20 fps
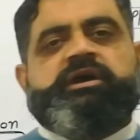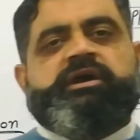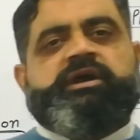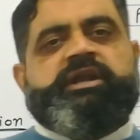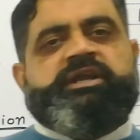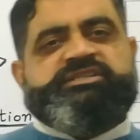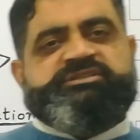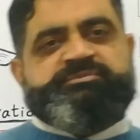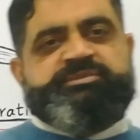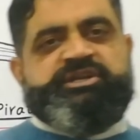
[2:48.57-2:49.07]
uh
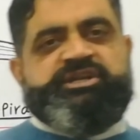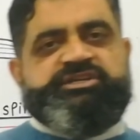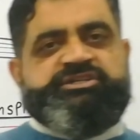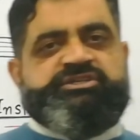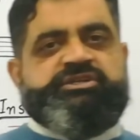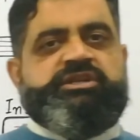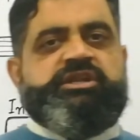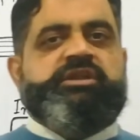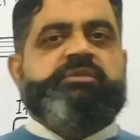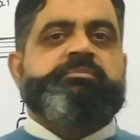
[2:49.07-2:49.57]

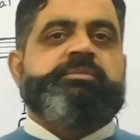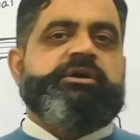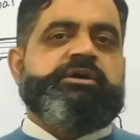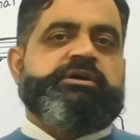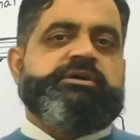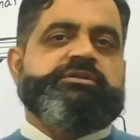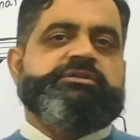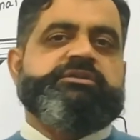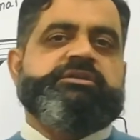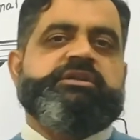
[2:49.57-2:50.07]
respiration in
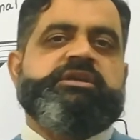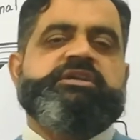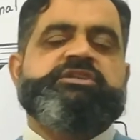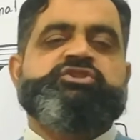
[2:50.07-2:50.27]
birds